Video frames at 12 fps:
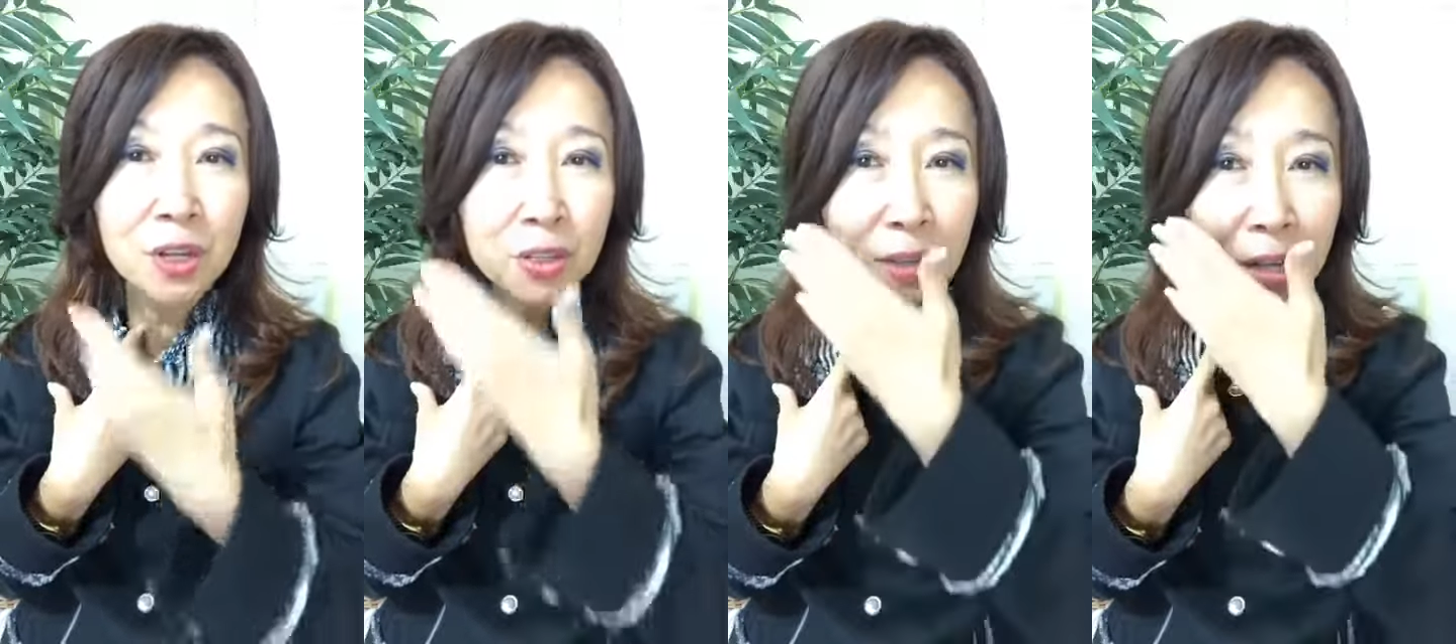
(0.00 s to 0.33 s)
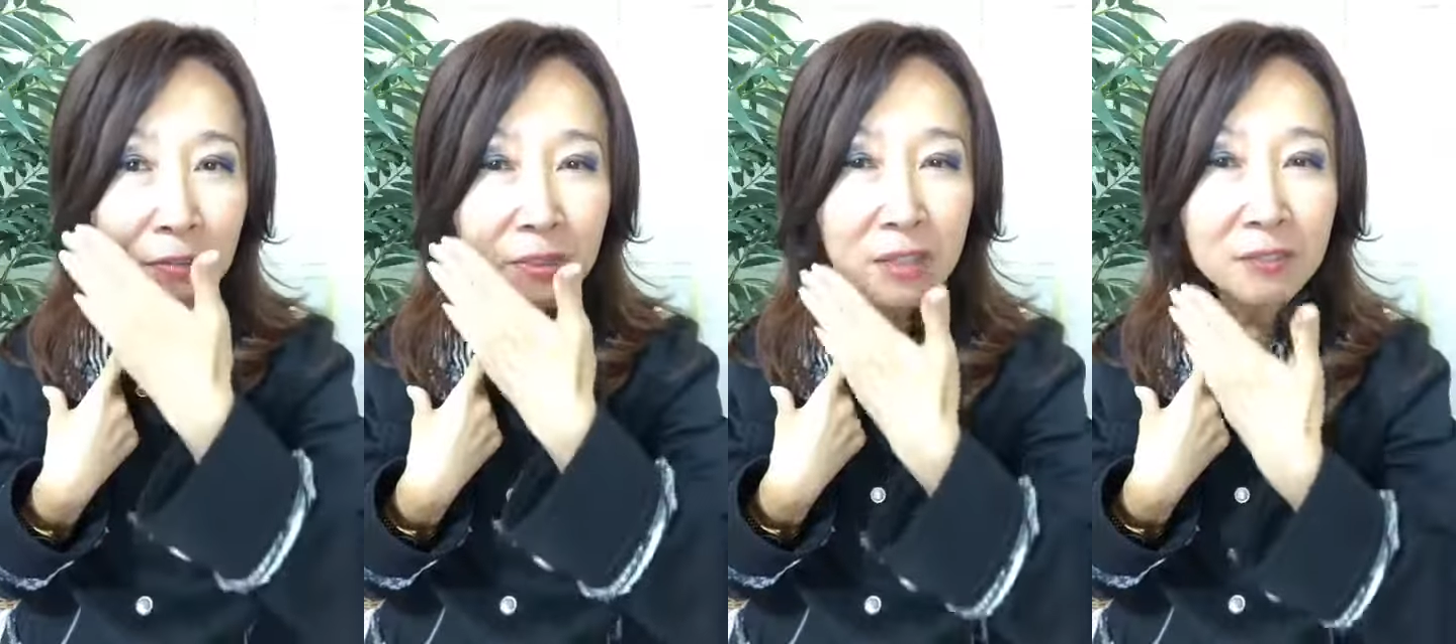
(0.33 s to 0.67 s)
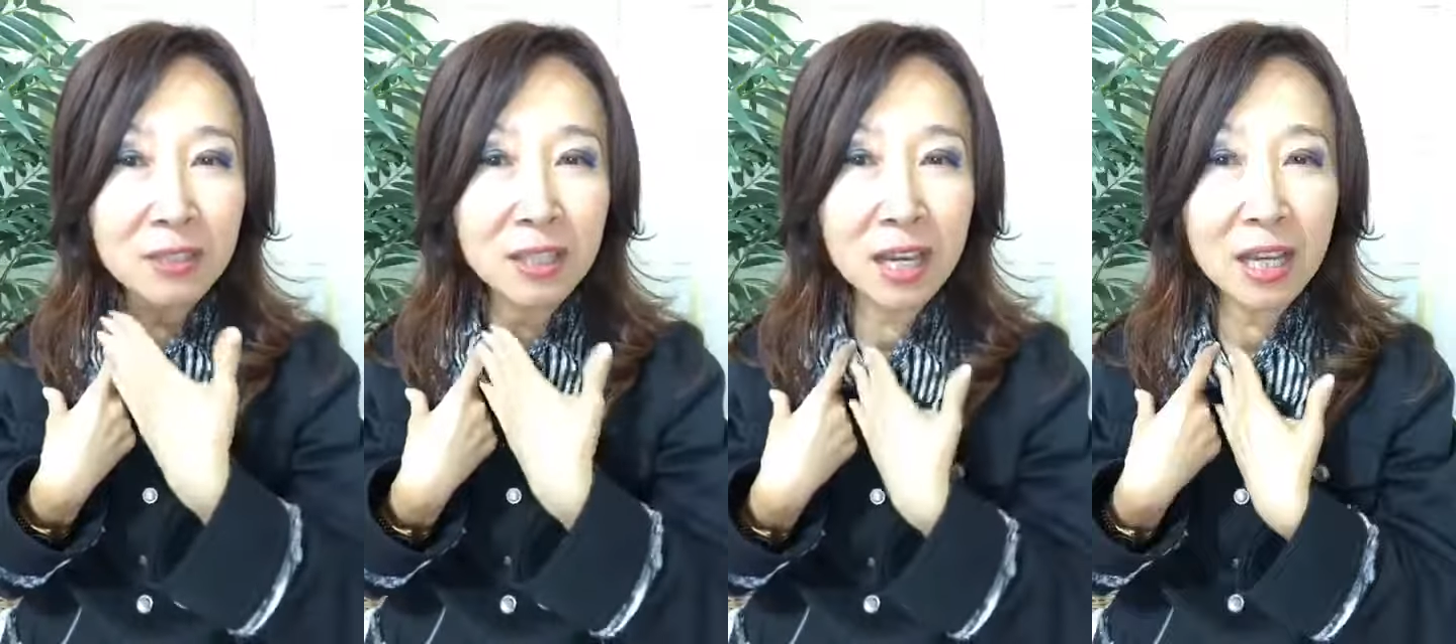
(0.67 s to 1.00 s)
You have to
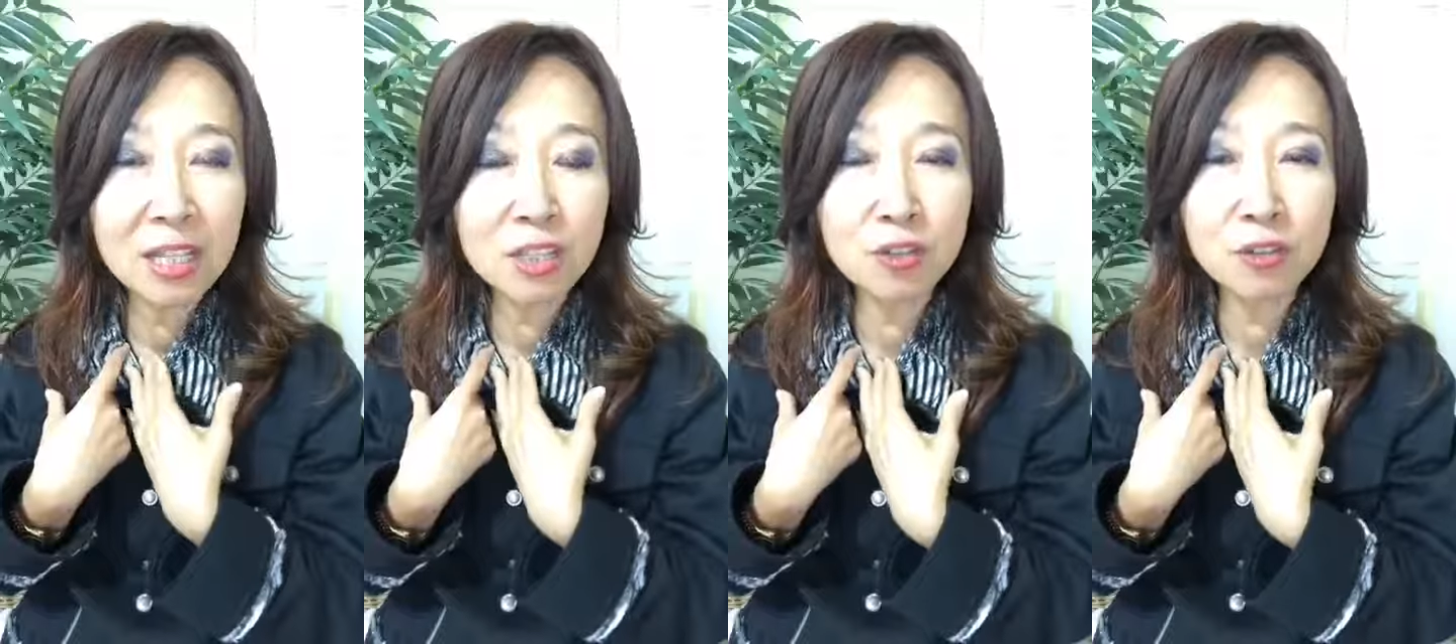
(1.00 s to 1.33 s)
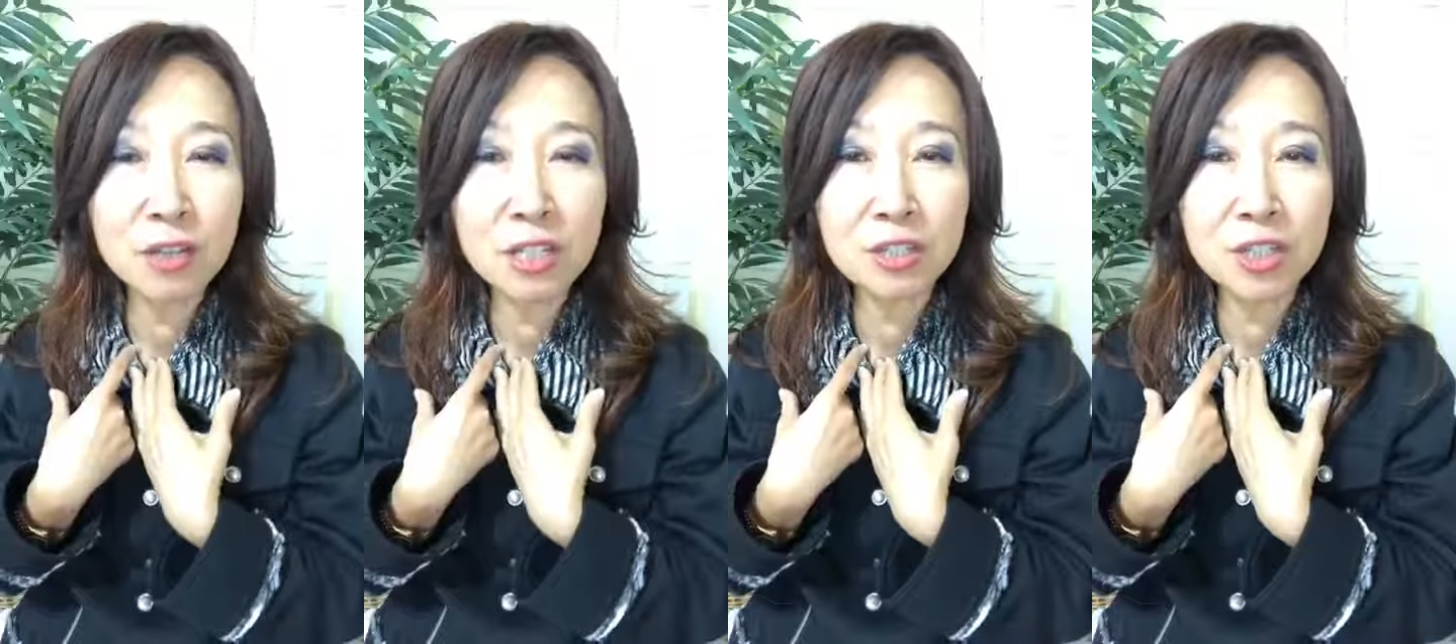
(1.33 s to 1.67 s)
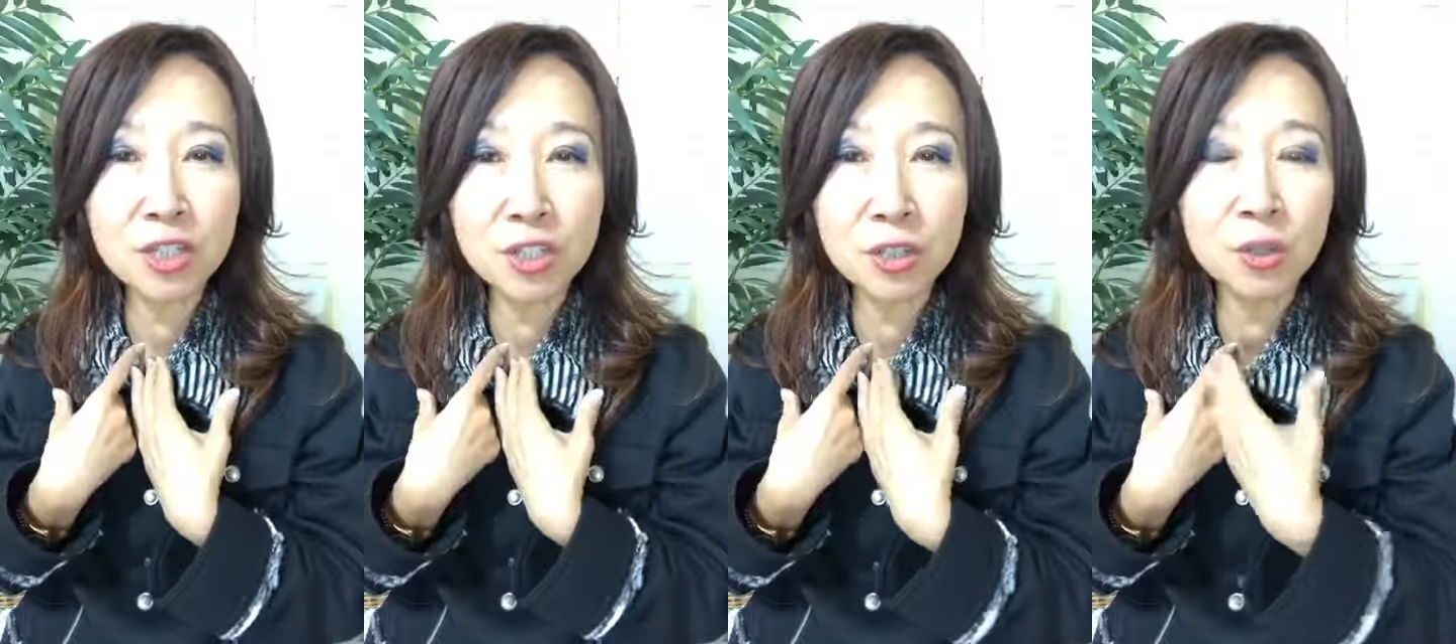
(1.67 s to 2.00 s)
have a nice
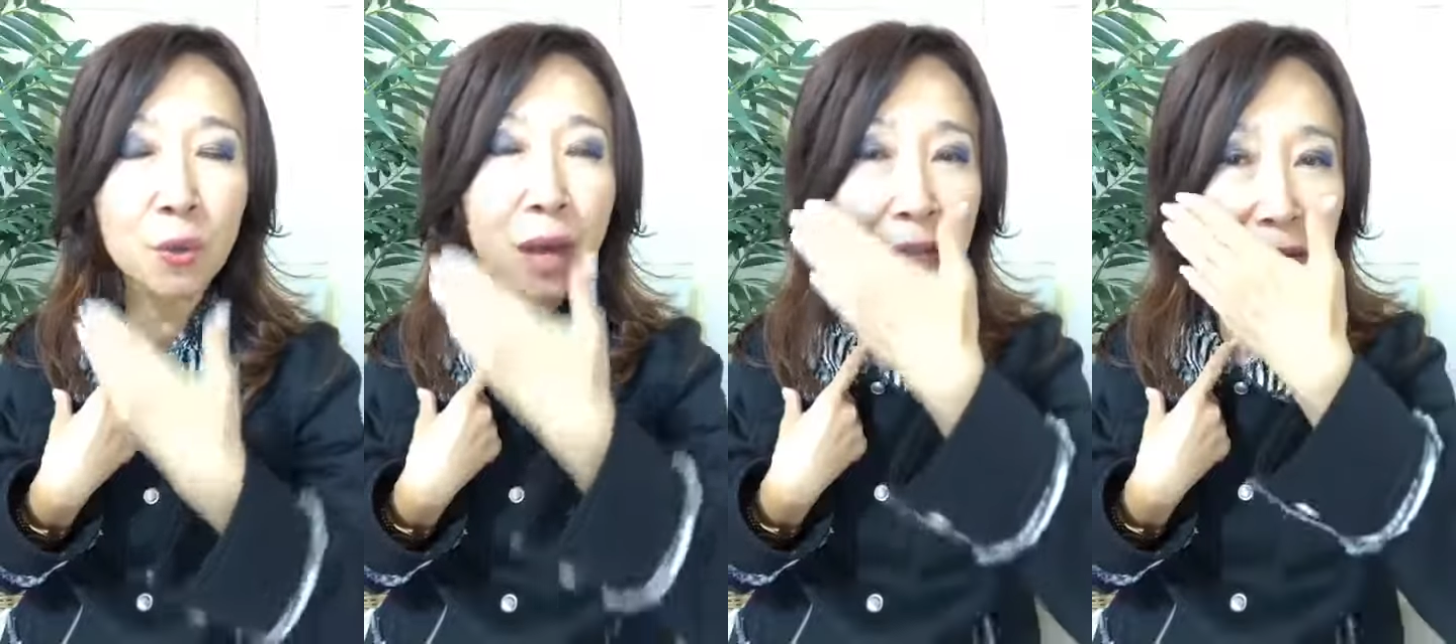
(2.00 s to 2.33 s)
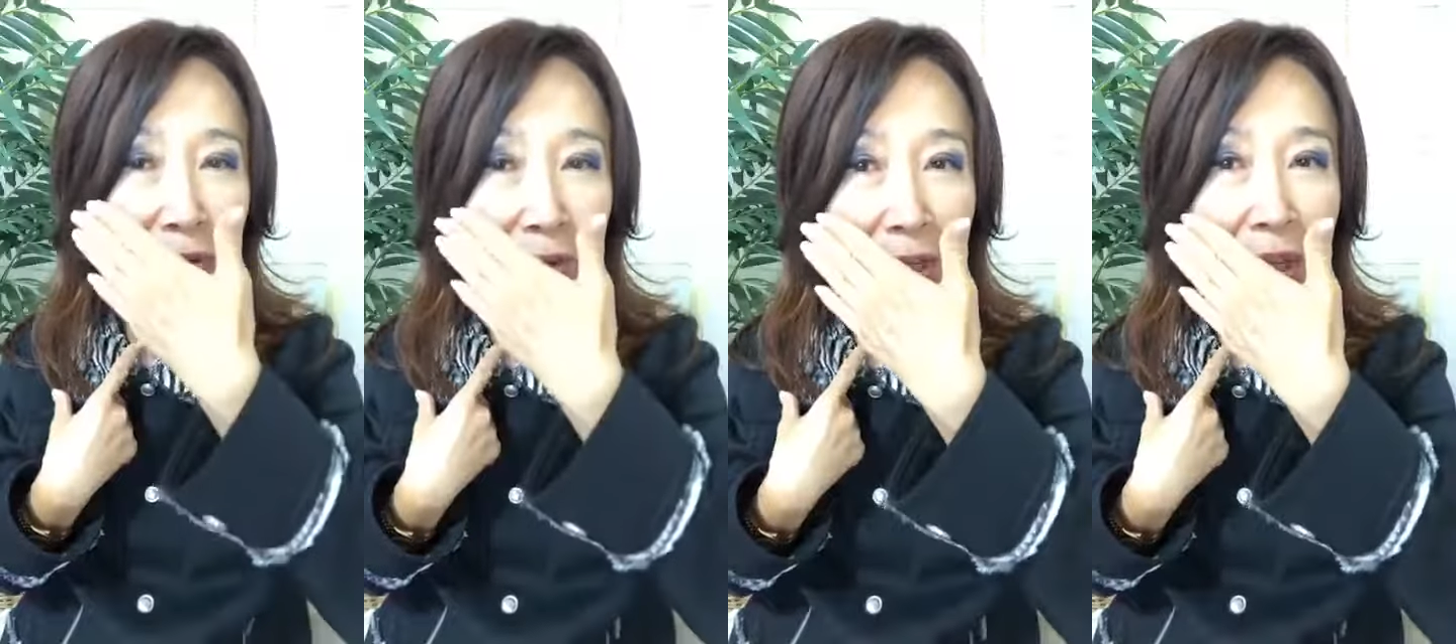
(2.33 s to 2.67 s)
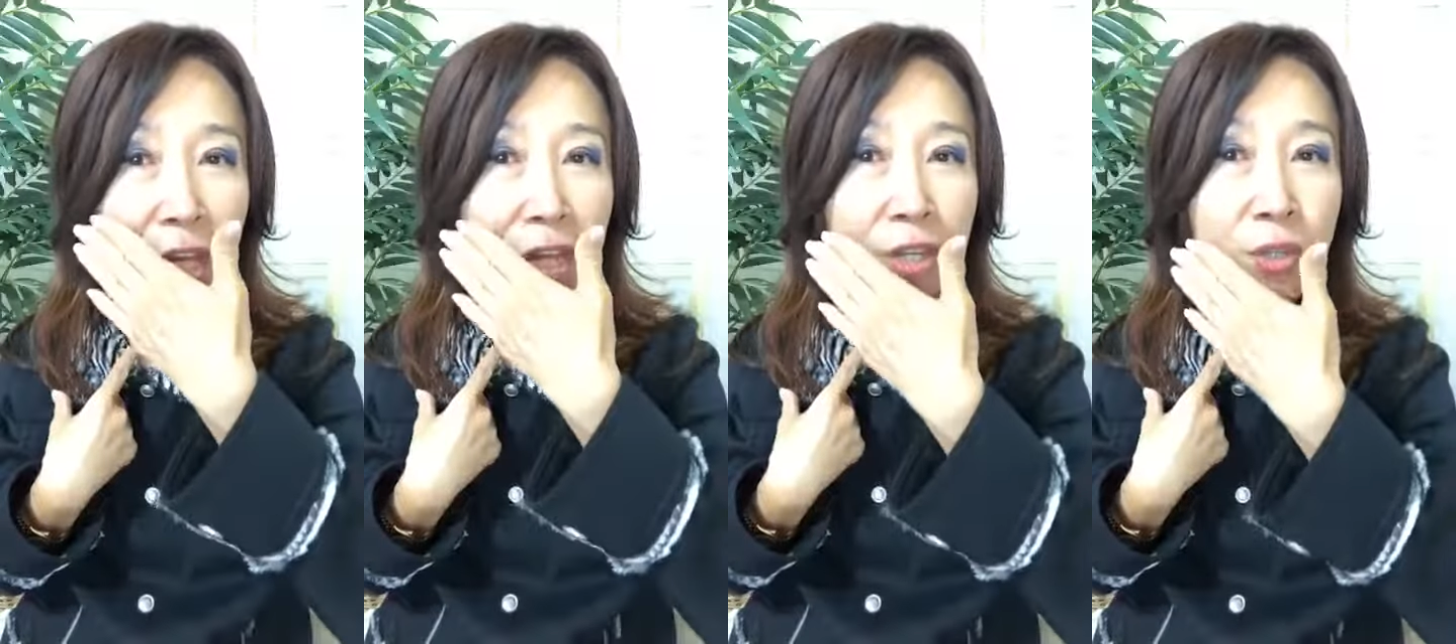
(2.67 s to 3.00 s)
transition or actually